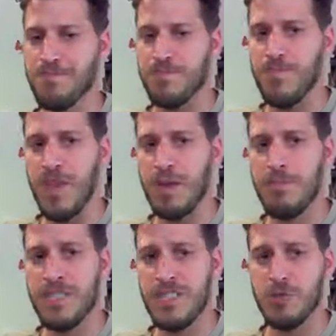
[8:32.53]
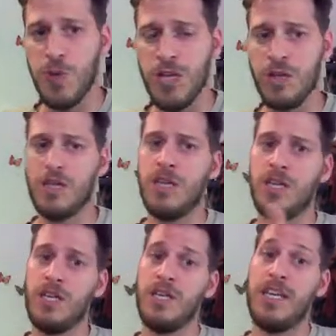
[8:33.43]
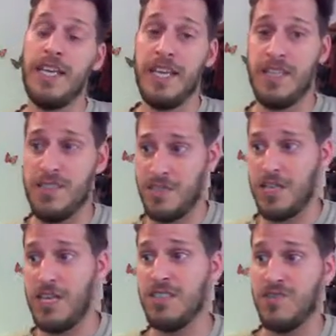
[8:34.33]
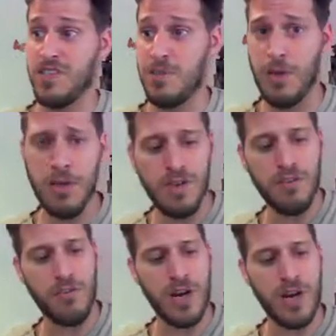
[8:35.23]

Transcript: but this way it is visible for us.